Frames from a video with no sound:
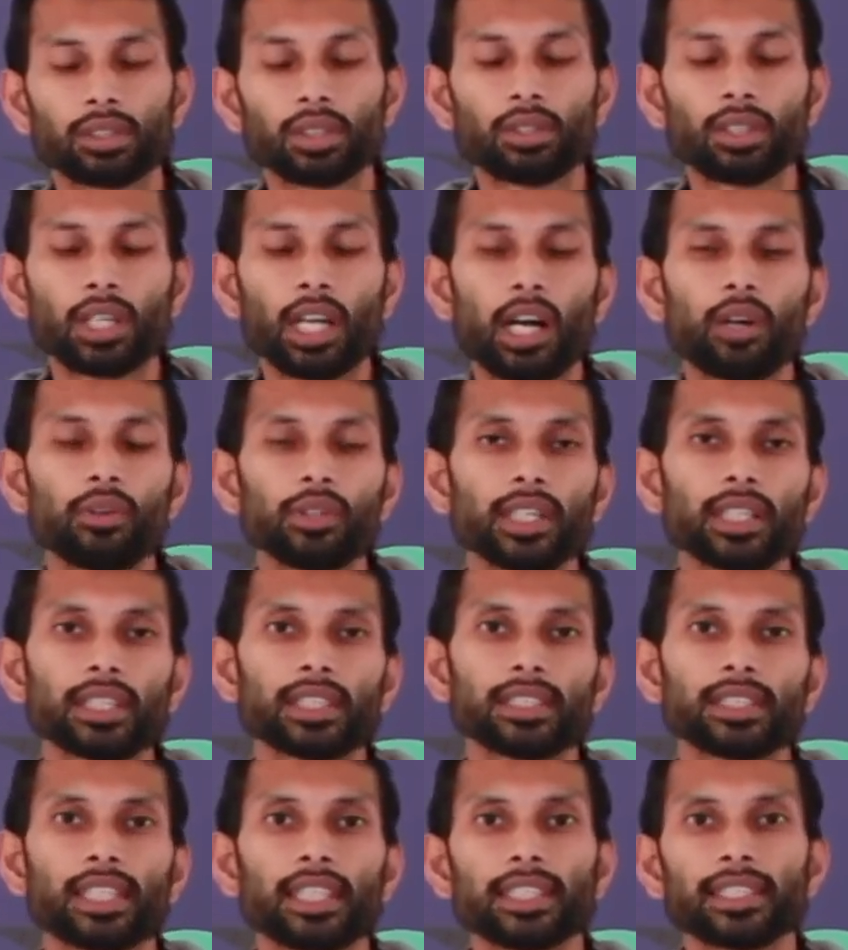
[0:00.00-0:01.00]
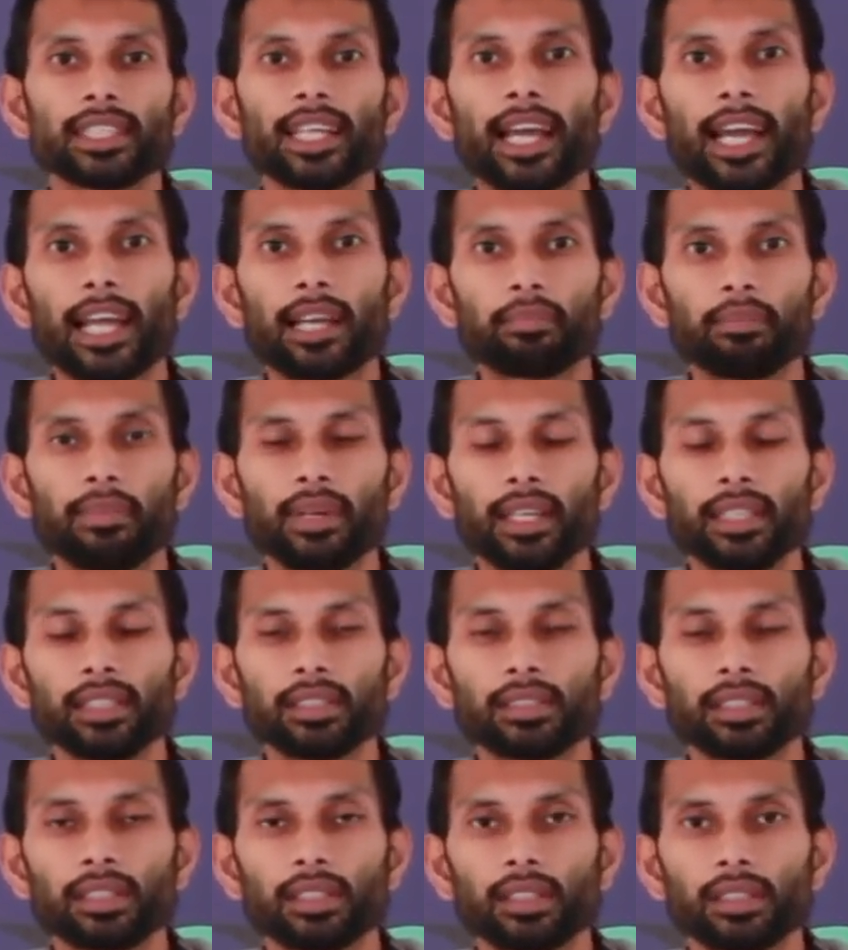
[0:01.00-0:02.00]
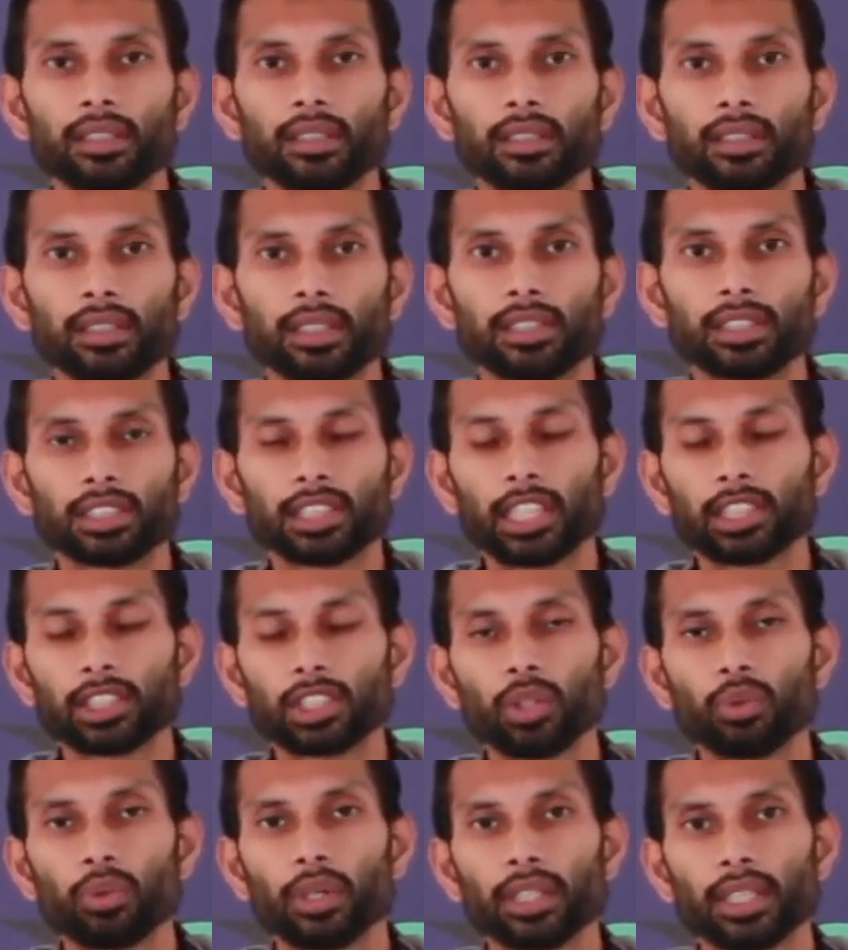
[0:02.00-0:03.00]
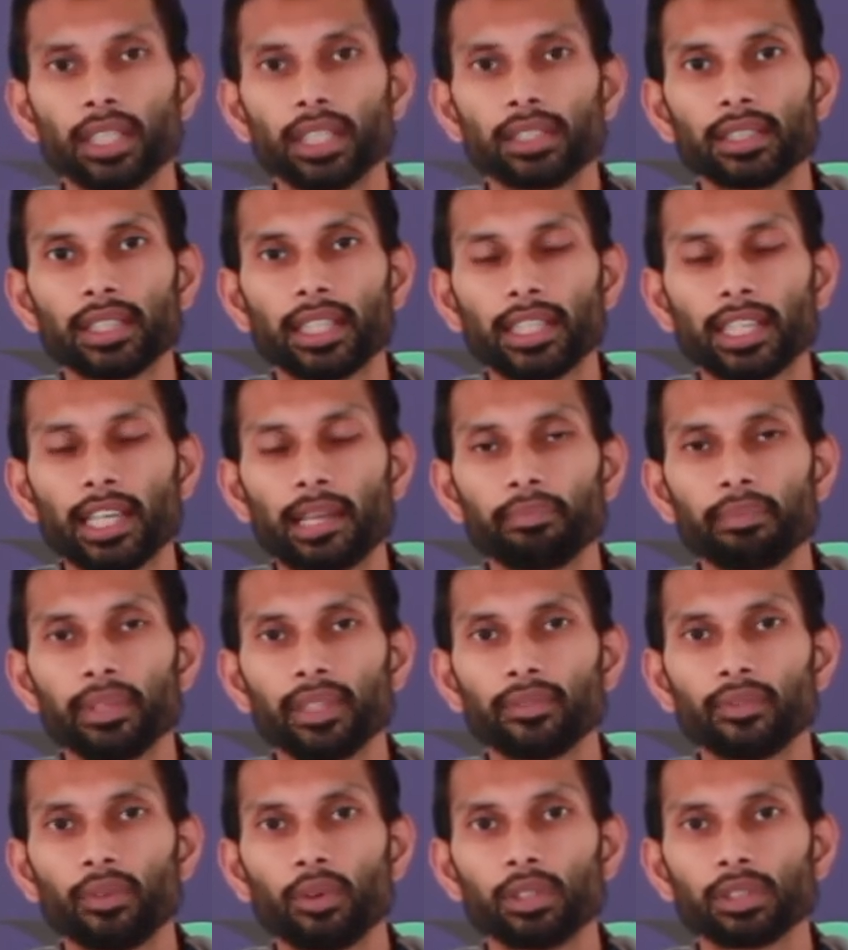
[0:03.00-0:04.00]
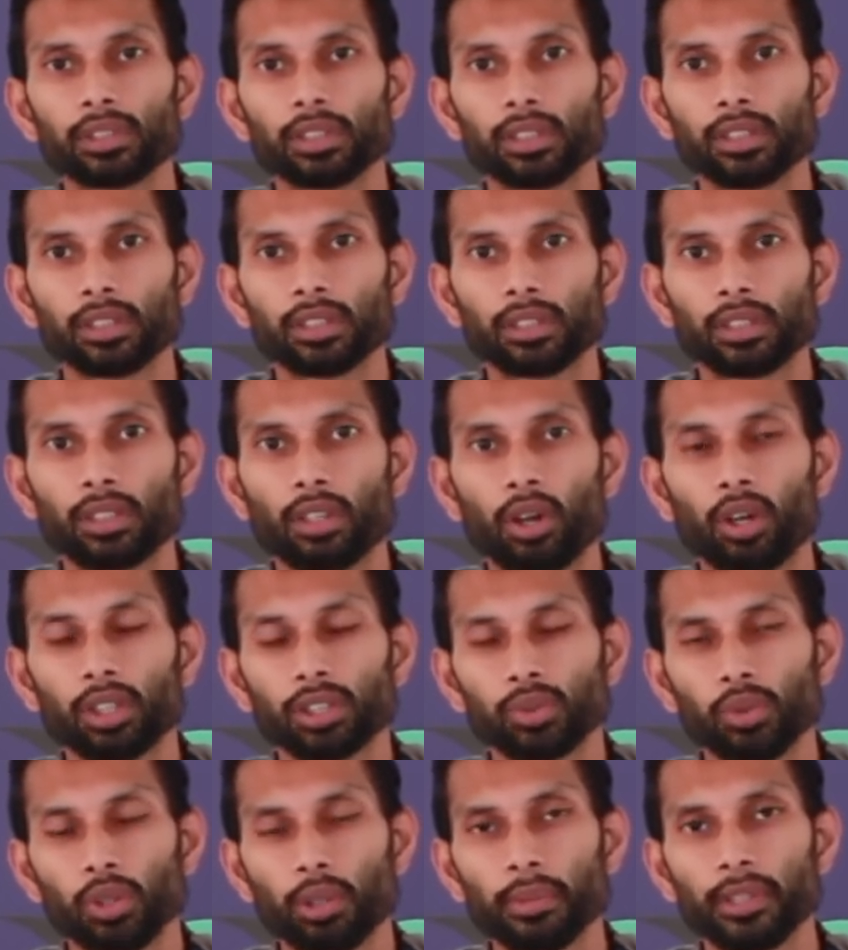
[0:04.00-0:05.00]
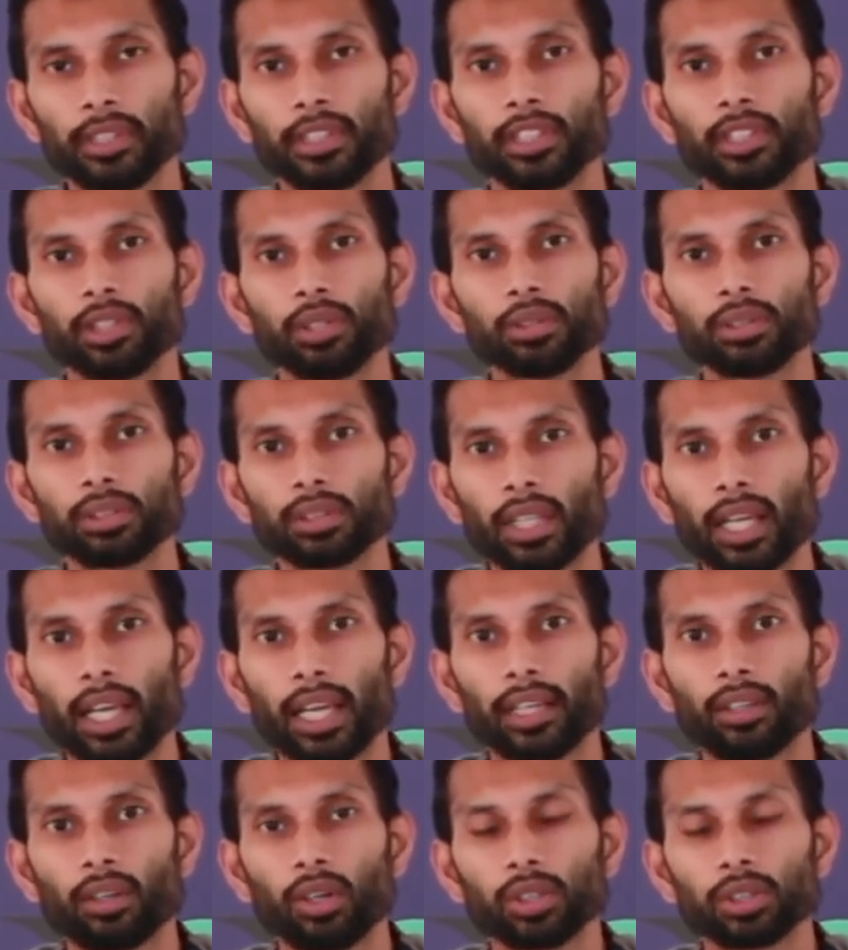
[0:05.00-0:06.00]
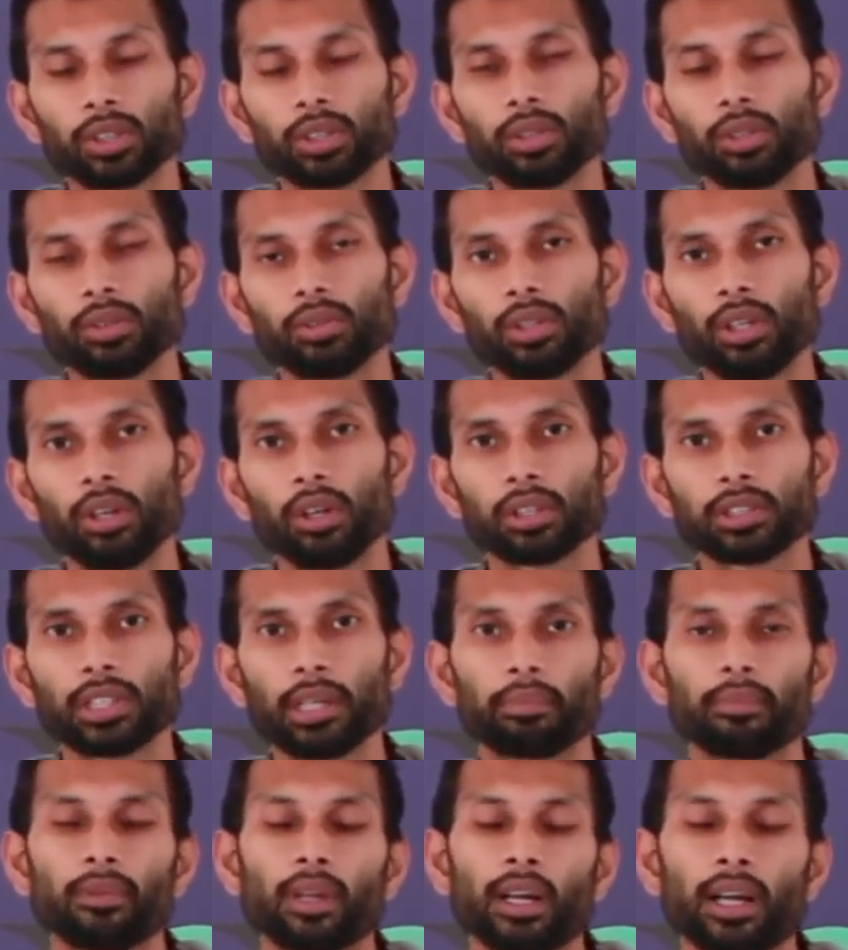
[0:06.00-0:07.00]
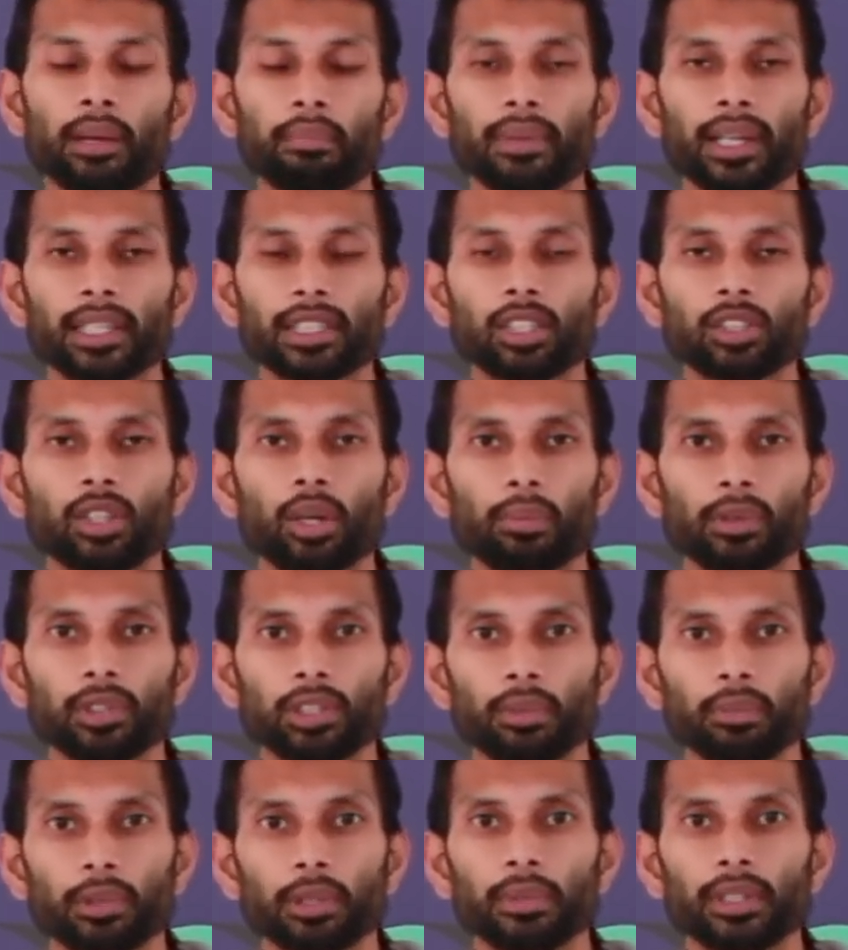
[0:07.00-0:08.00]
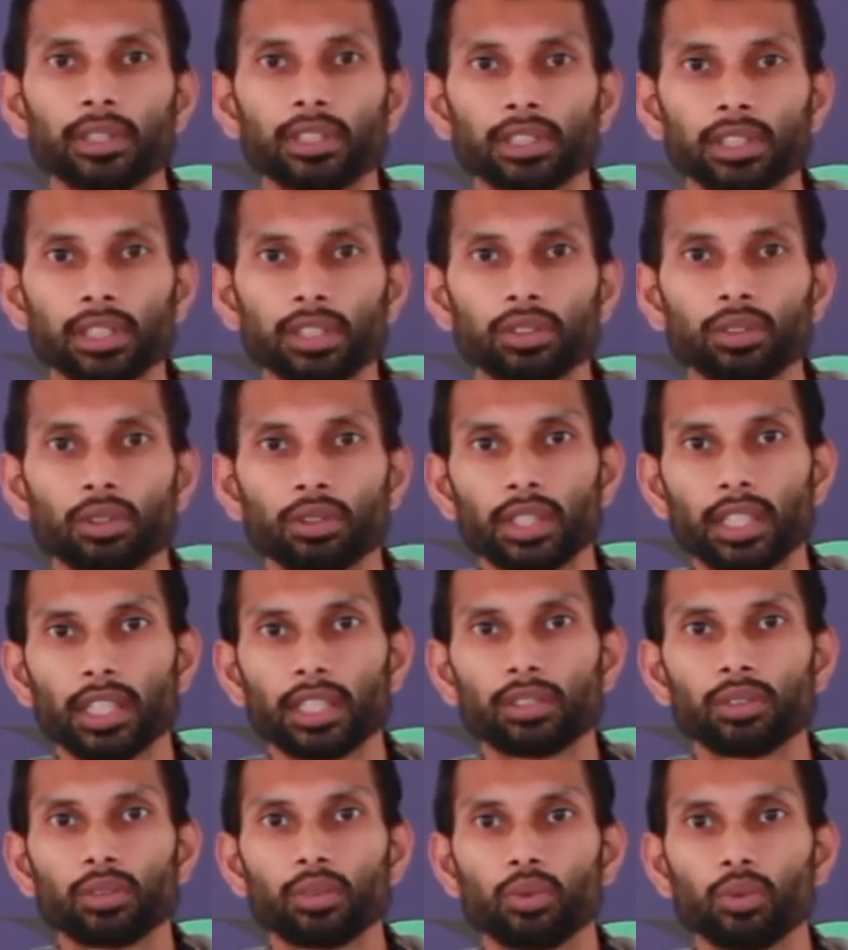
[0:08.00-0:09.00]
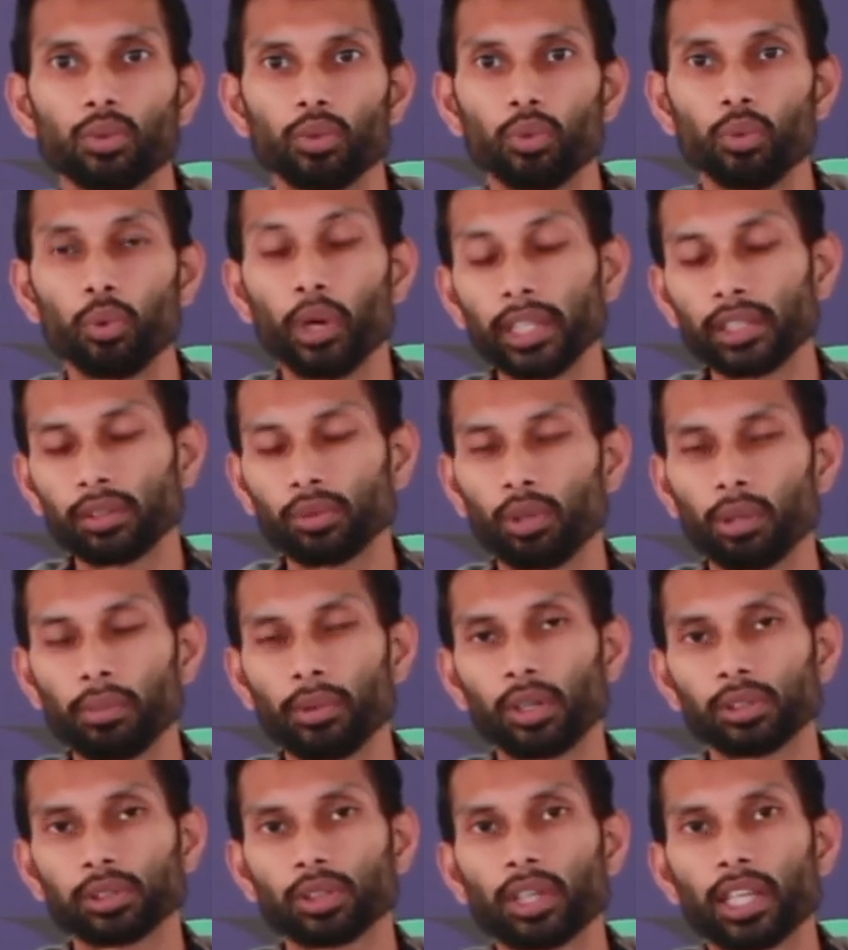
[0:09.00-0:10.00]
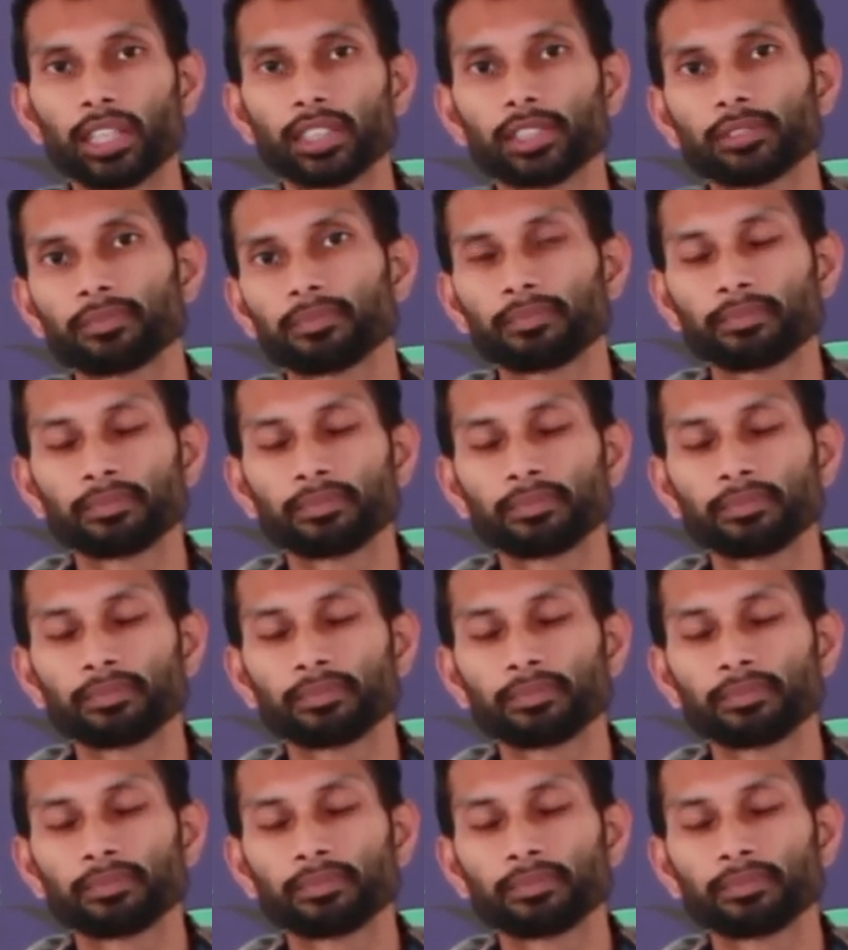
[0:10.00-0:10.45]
So now we are designing the air plate in such a way that the clamping force loss will be reduced, and also we'll also apply the topless optimization so that weight will be also less.